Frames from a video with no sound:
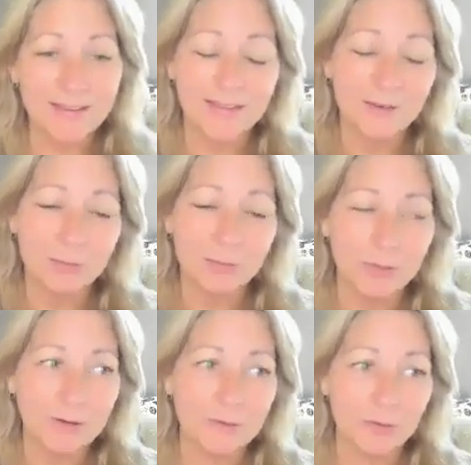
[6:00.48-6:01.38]
There's
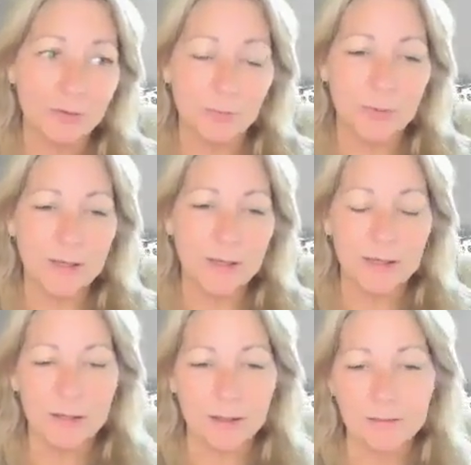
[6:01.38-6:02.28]
one thing to
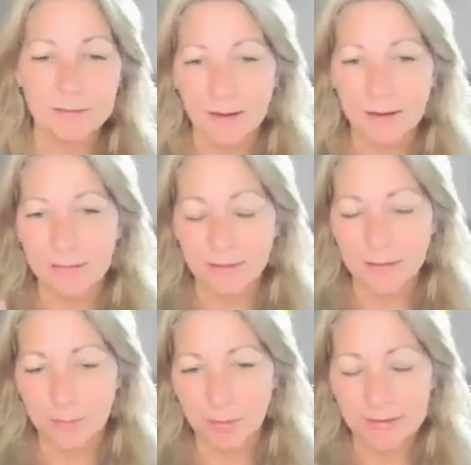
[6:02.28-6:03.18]
be content and
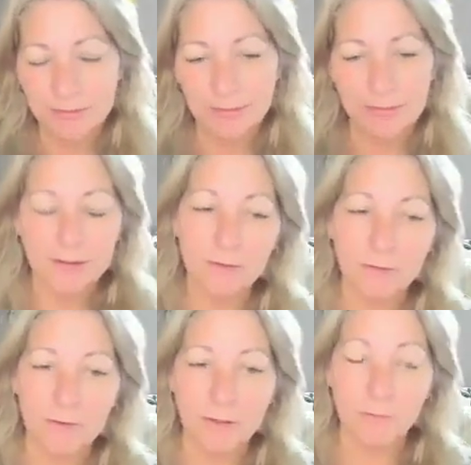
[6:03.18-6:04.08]
complacent, and there's
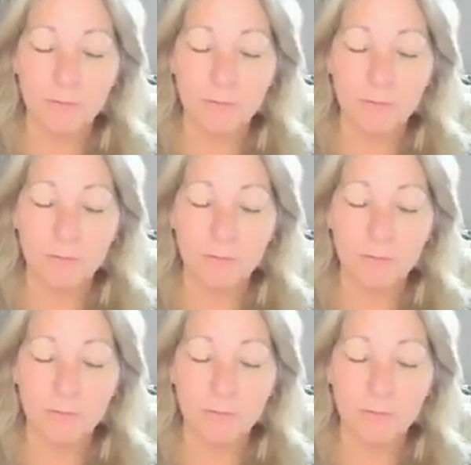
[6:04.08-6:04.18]
the other